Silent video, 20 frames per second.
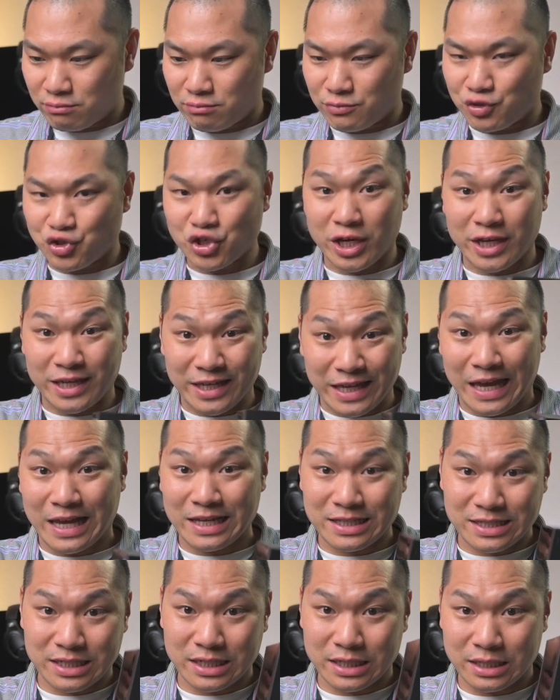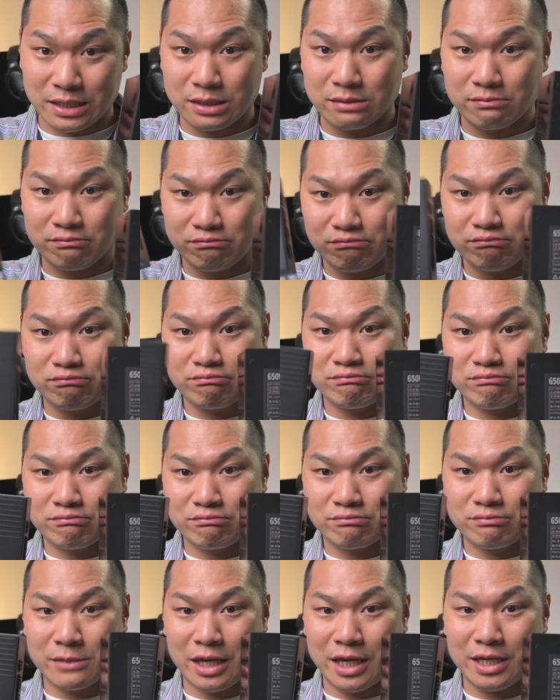gigantic
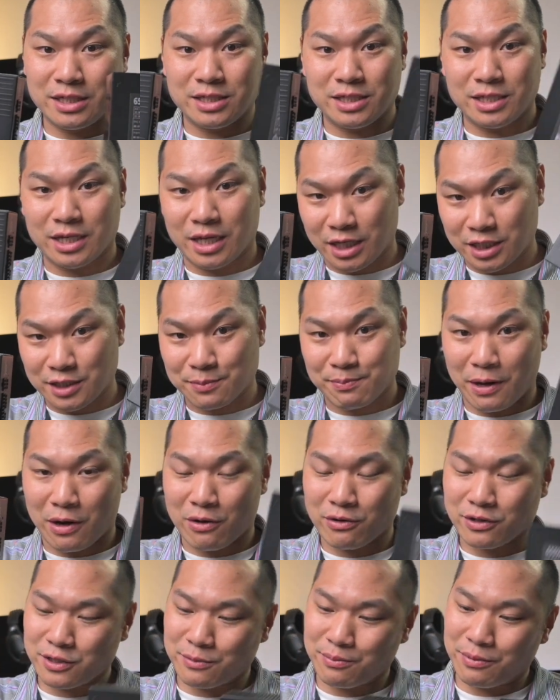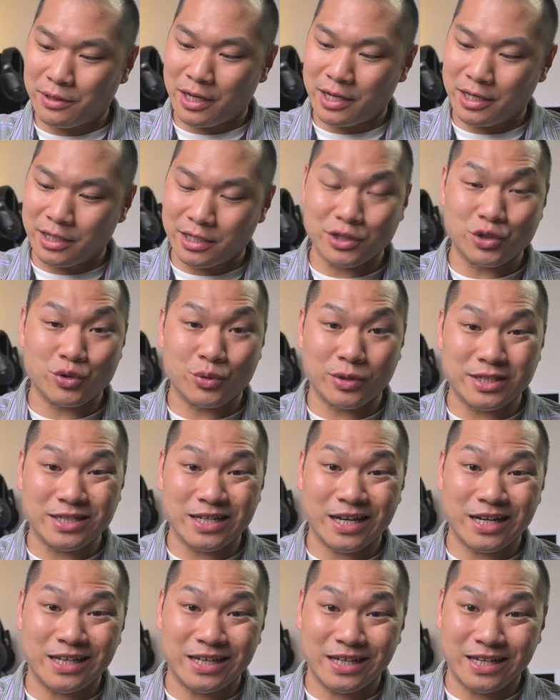ATX power supply into a
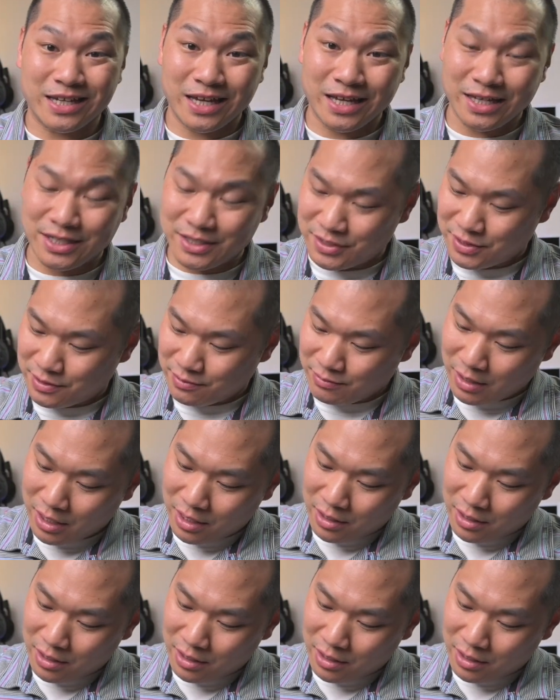tiny case.